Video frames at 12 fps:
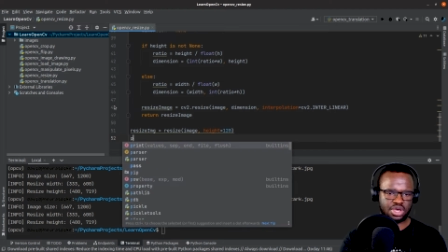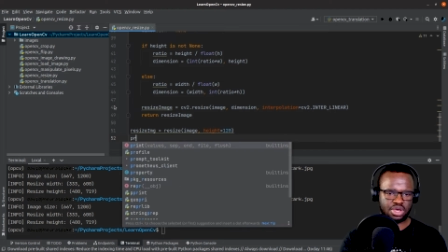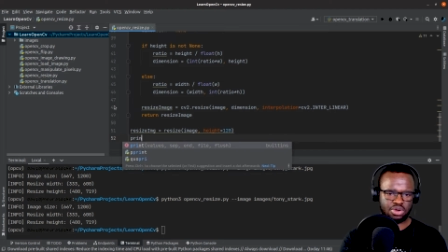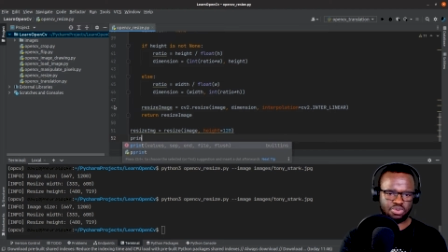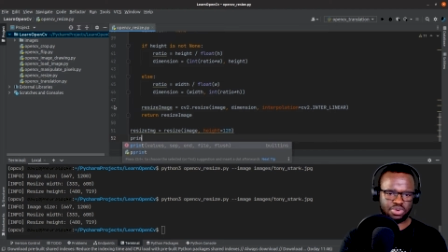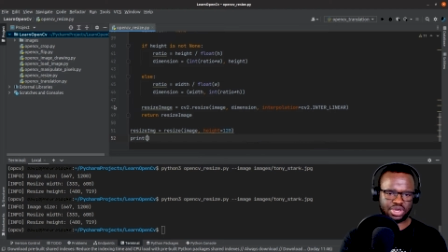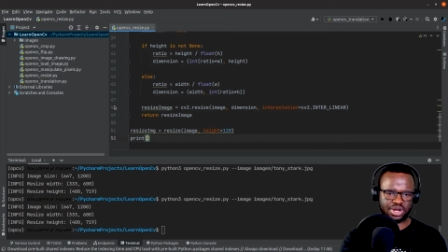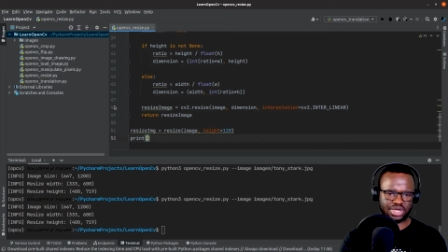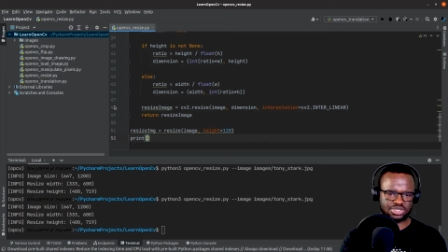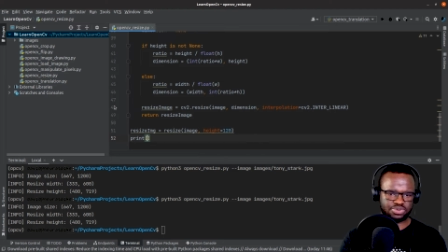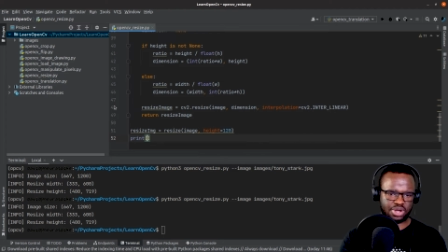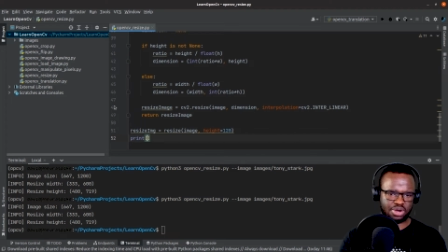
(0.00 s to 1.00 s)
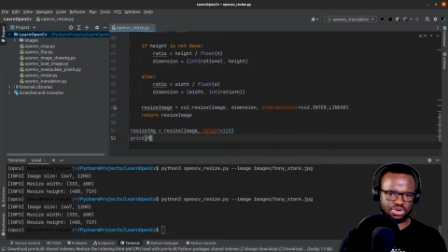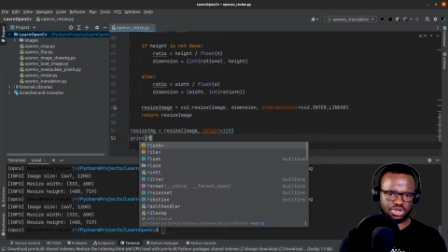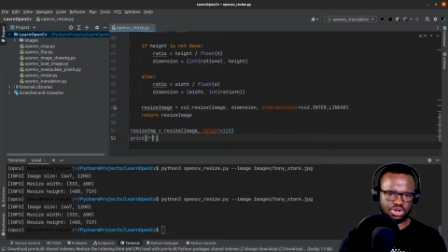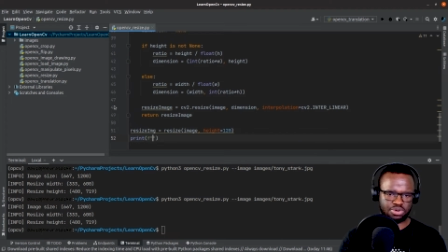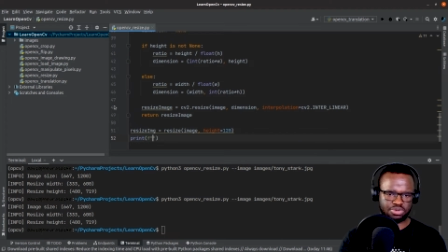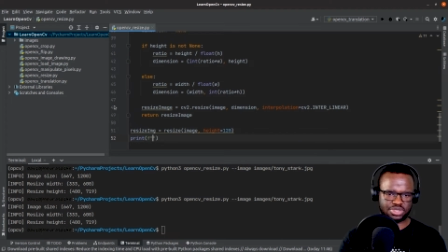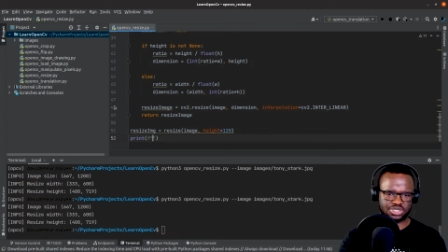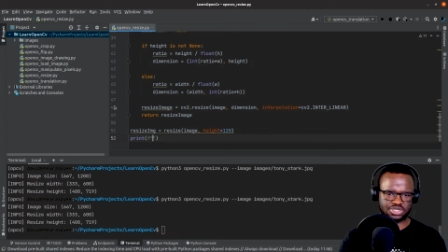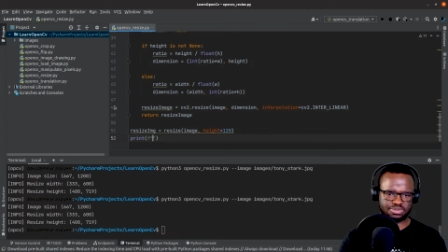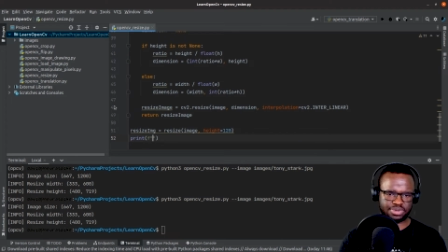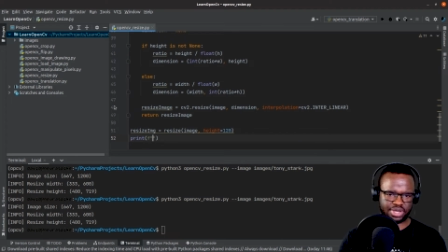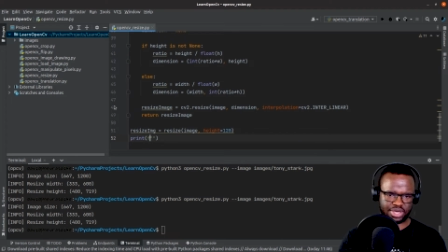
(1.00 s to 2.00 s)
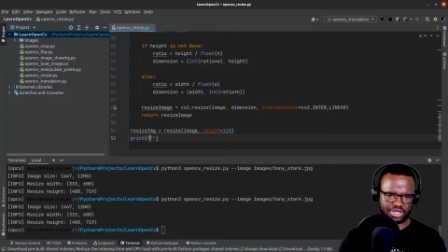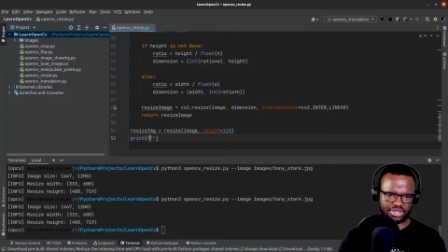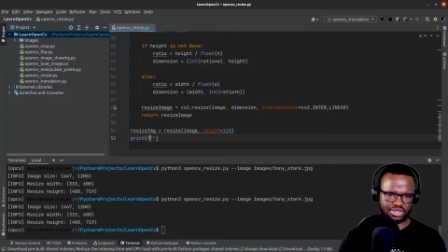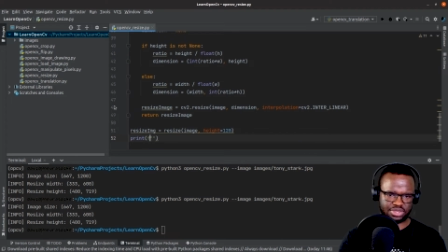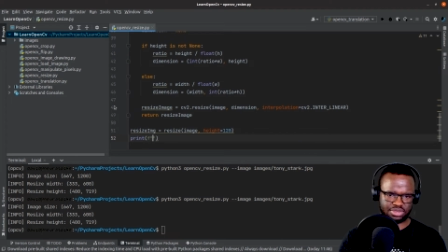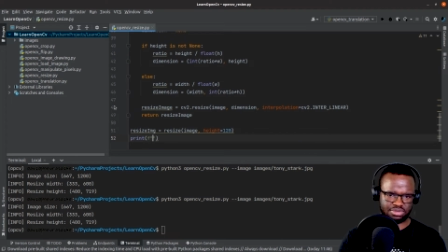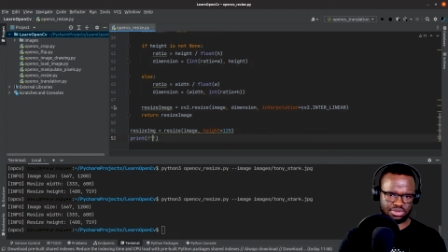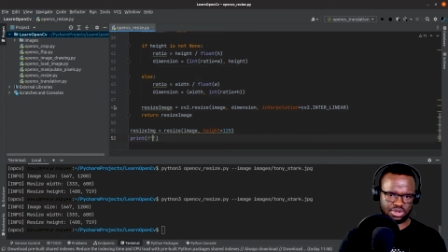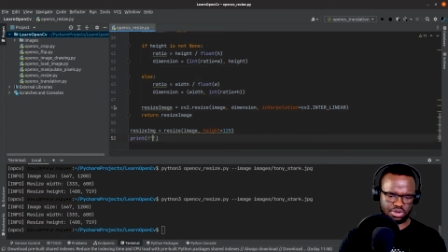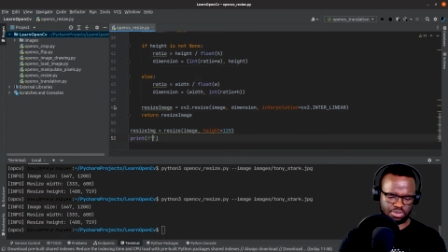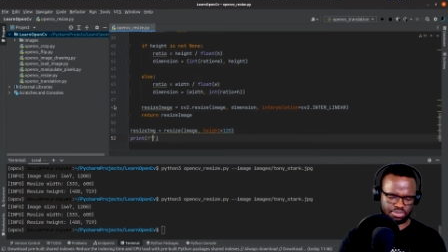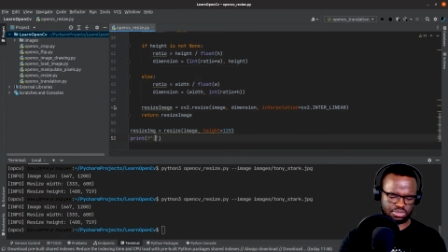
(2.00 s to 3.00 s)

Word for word: We can as well, you know, display you know,